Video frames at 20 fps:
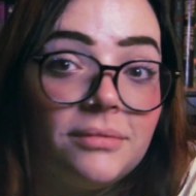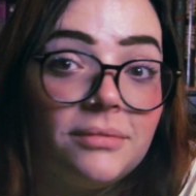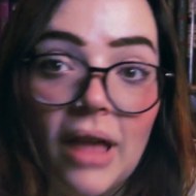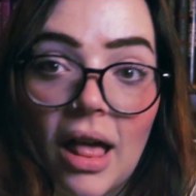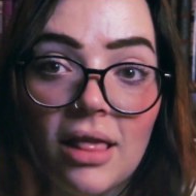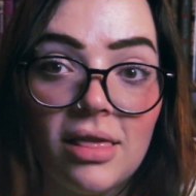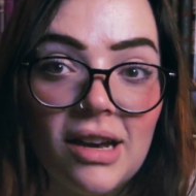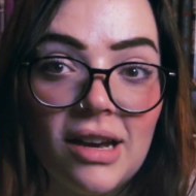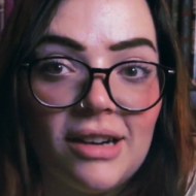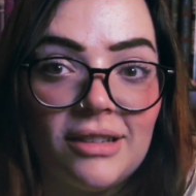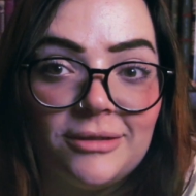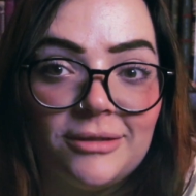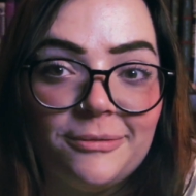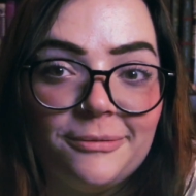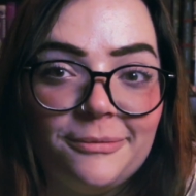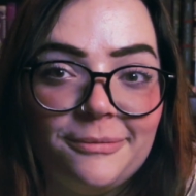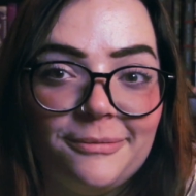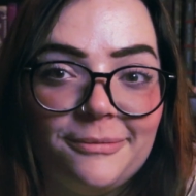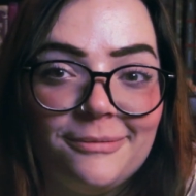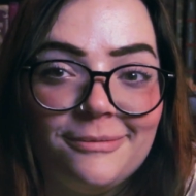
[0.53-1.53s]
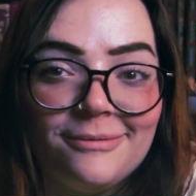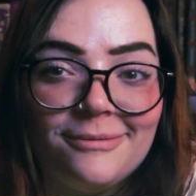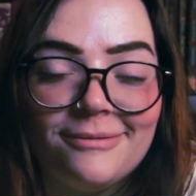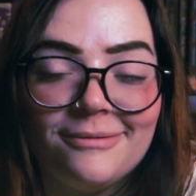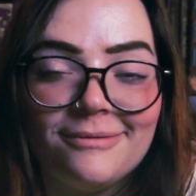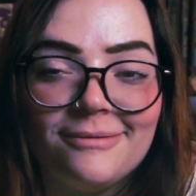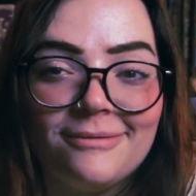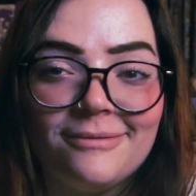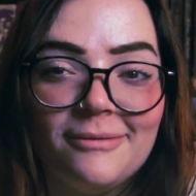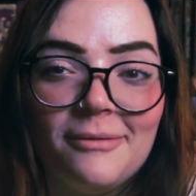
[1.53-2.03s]
Hello,
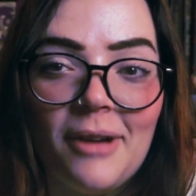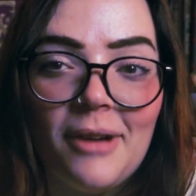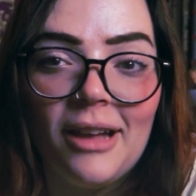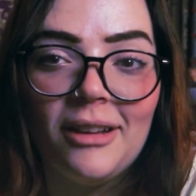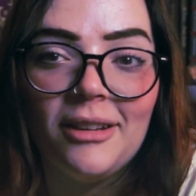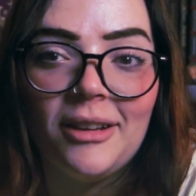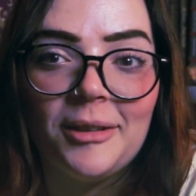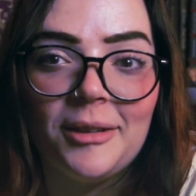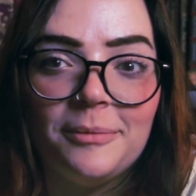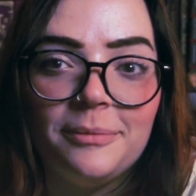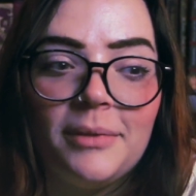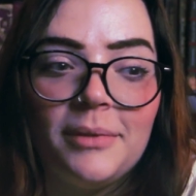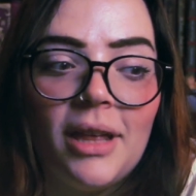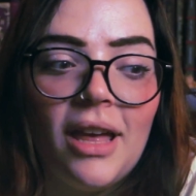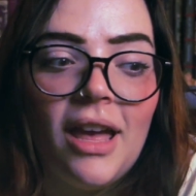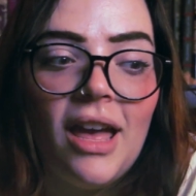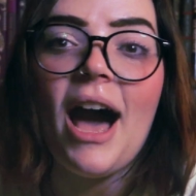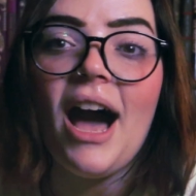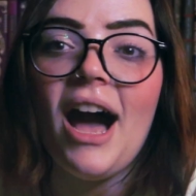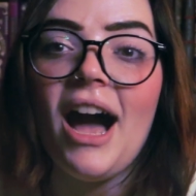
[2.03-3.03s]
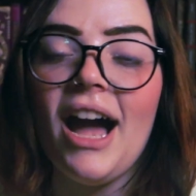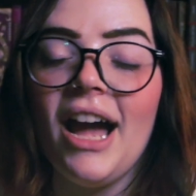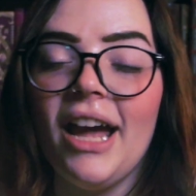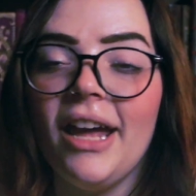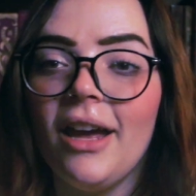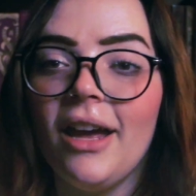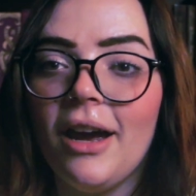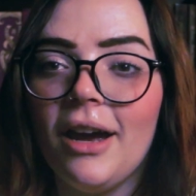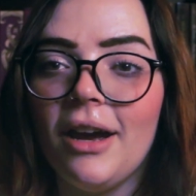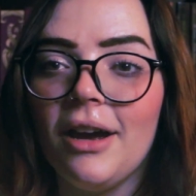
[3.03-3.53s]
welcome. I
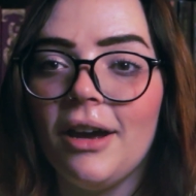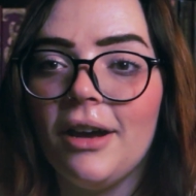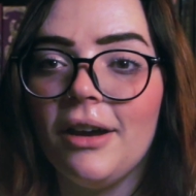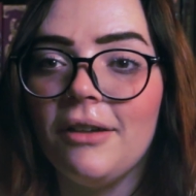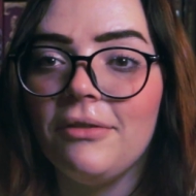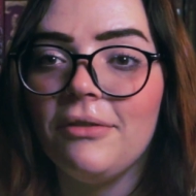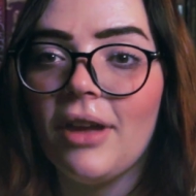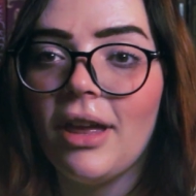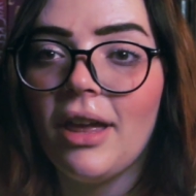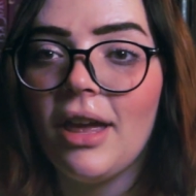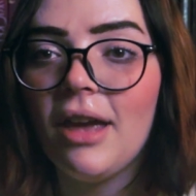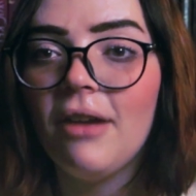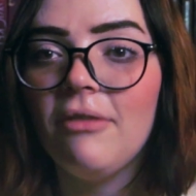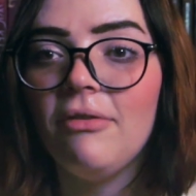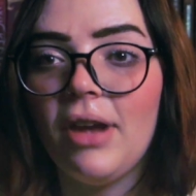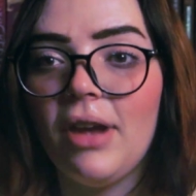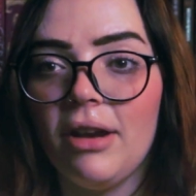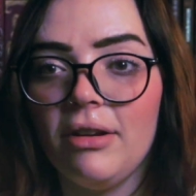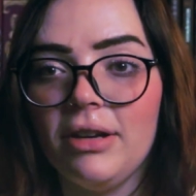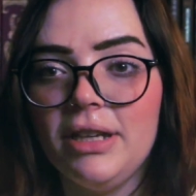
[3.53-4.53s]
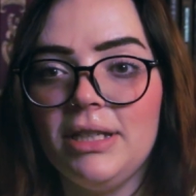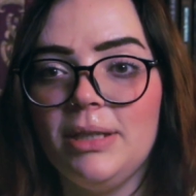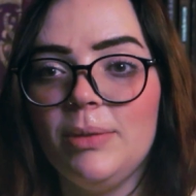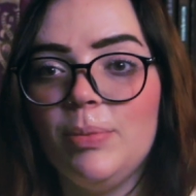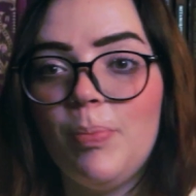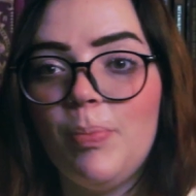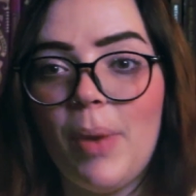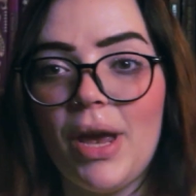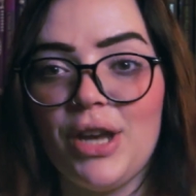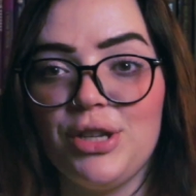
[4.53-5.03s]
have a very
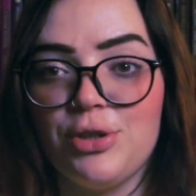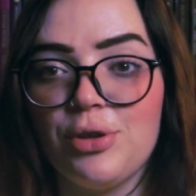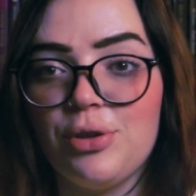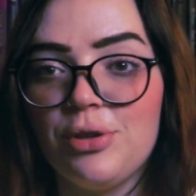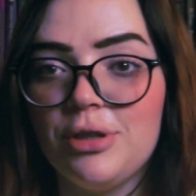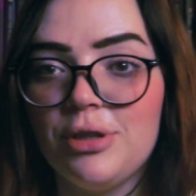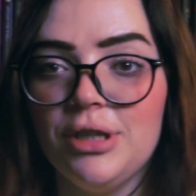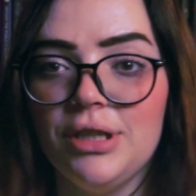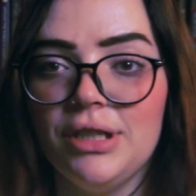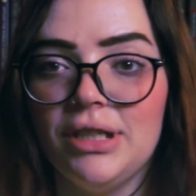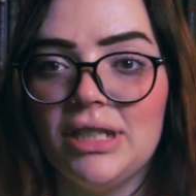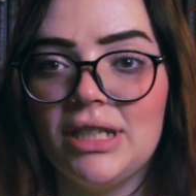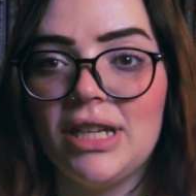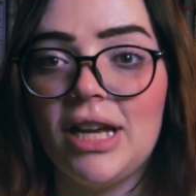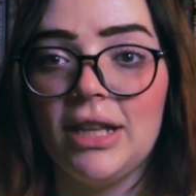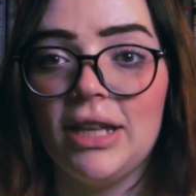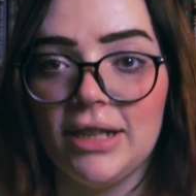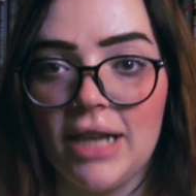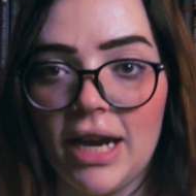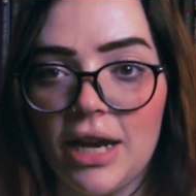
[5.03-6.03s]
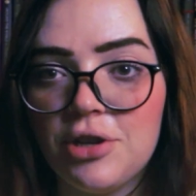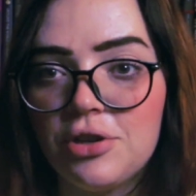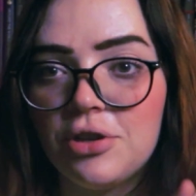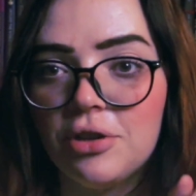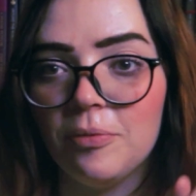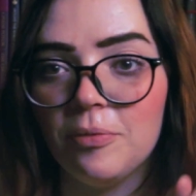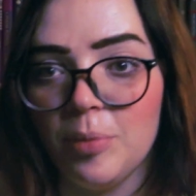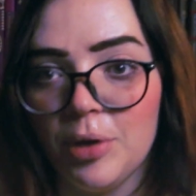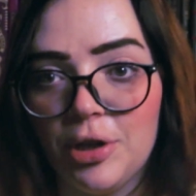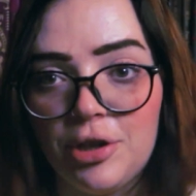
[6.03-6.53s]
special
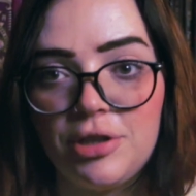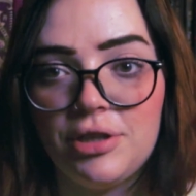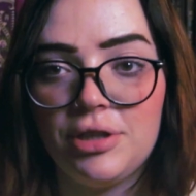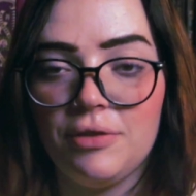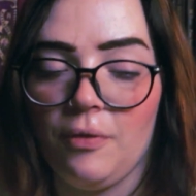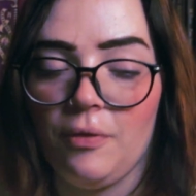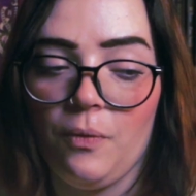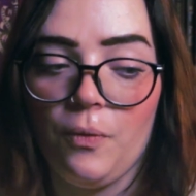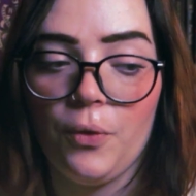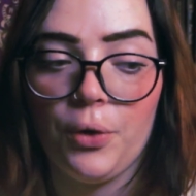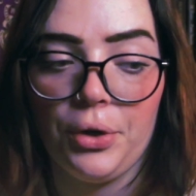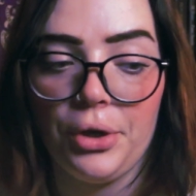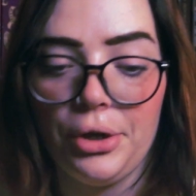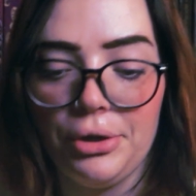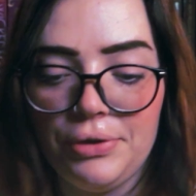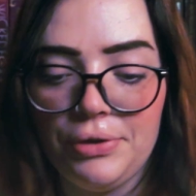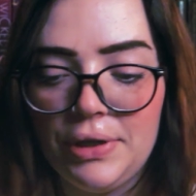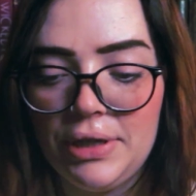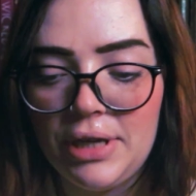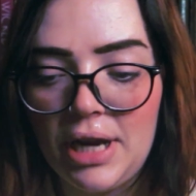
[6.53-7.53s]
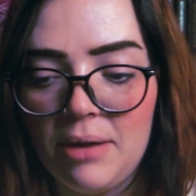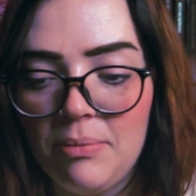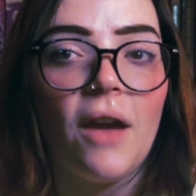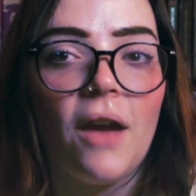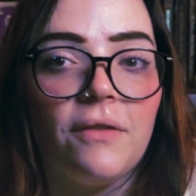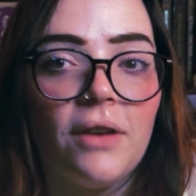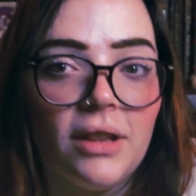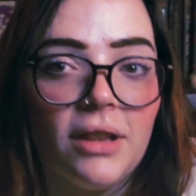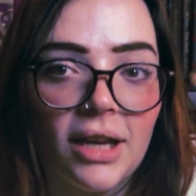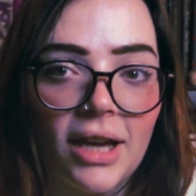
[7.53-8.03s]
collection of books for you today.
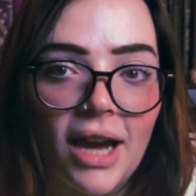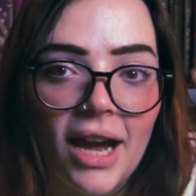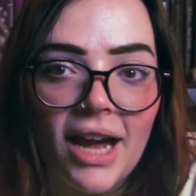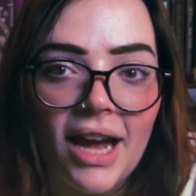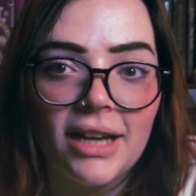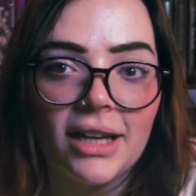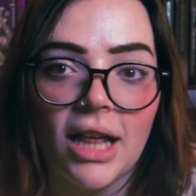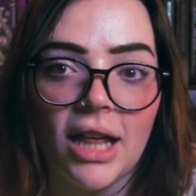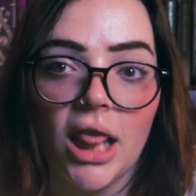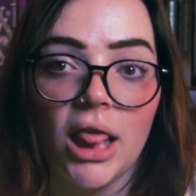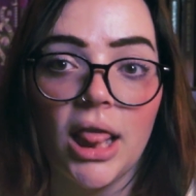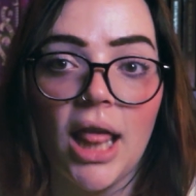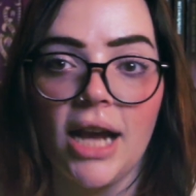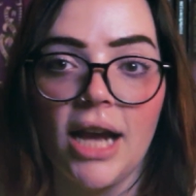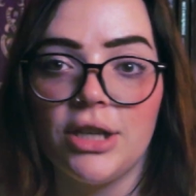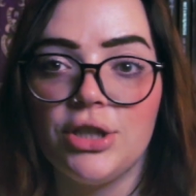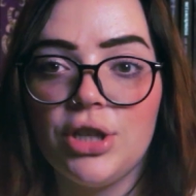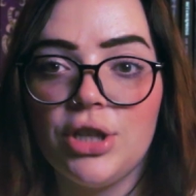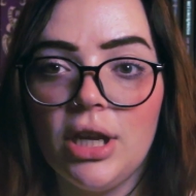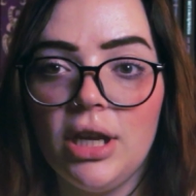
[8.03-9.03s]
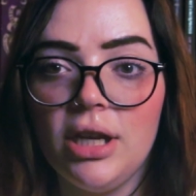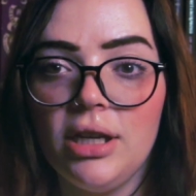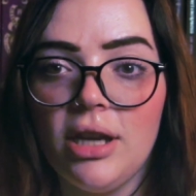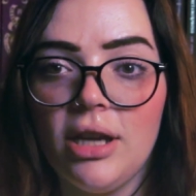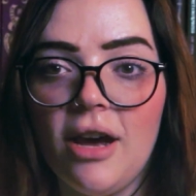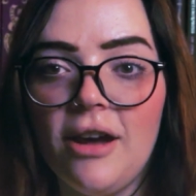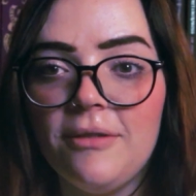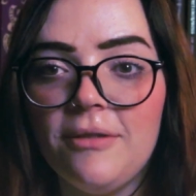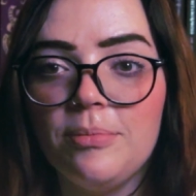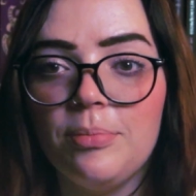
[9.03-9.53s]
I felt like I had a collection
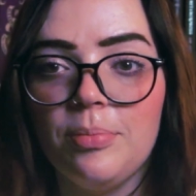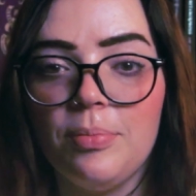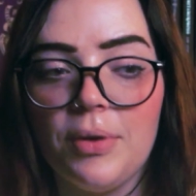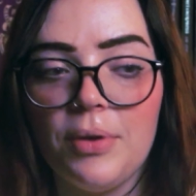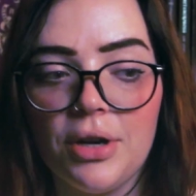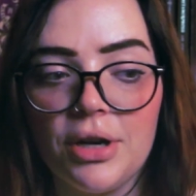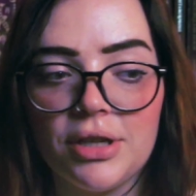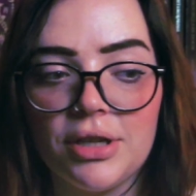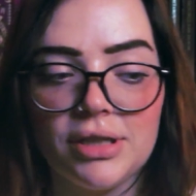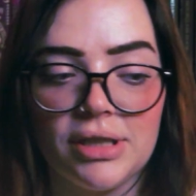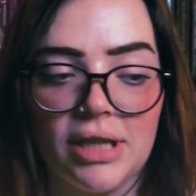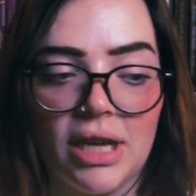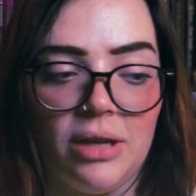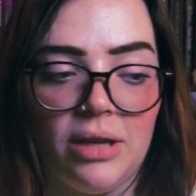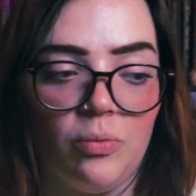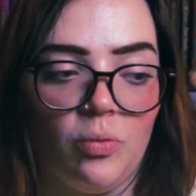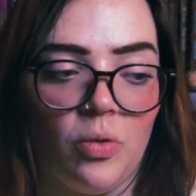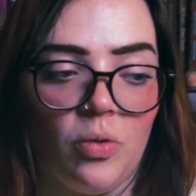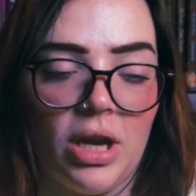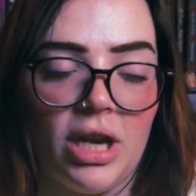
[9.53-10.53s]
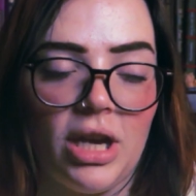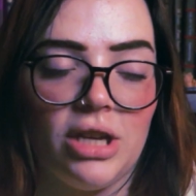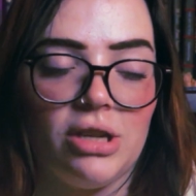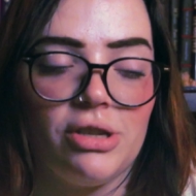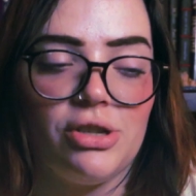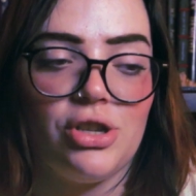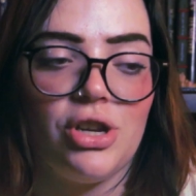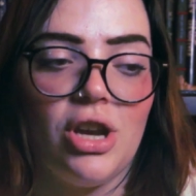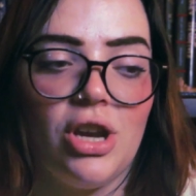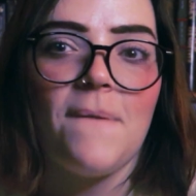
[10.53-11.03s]
of books in
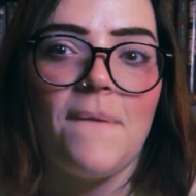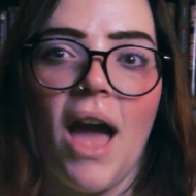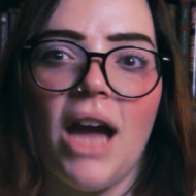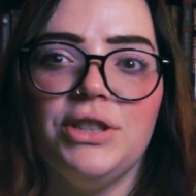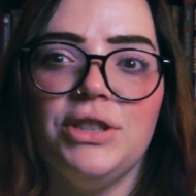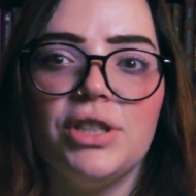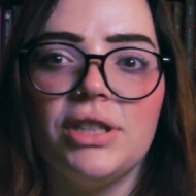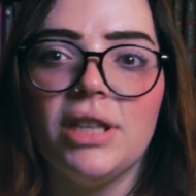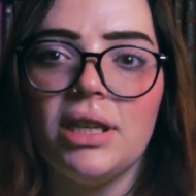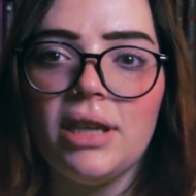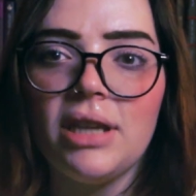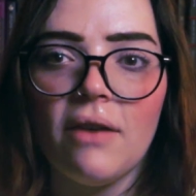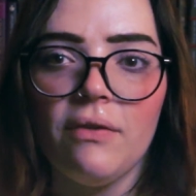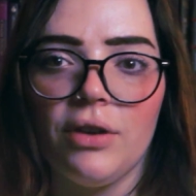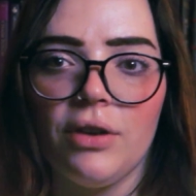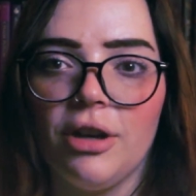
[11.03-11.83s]
which I just had never